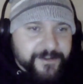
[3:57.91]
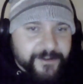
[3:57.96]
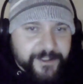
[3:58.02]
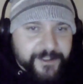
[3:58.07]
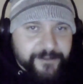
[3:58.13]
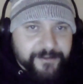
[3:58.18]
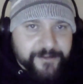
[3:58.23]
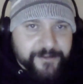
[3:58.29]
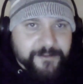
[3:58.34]
they'll
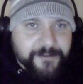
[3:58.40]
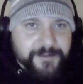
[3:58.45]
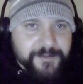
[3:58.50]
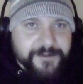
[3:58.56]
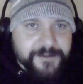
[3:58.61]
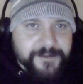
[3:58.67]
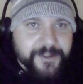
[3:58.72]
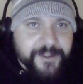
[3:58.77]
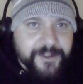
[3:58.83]
get rid of him
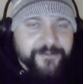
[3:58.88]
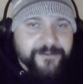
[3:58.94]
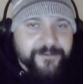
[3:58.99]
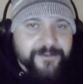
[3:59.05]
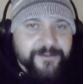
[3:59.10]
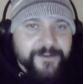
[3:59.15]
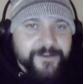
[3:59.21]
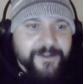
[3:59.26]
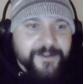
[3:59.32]
soon
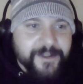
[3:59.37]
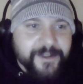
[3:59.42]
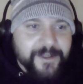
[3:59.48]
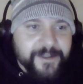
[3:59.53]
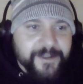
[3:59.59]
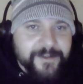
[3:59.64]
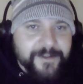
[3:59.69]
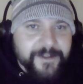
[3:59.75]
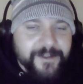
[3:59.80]
enough. And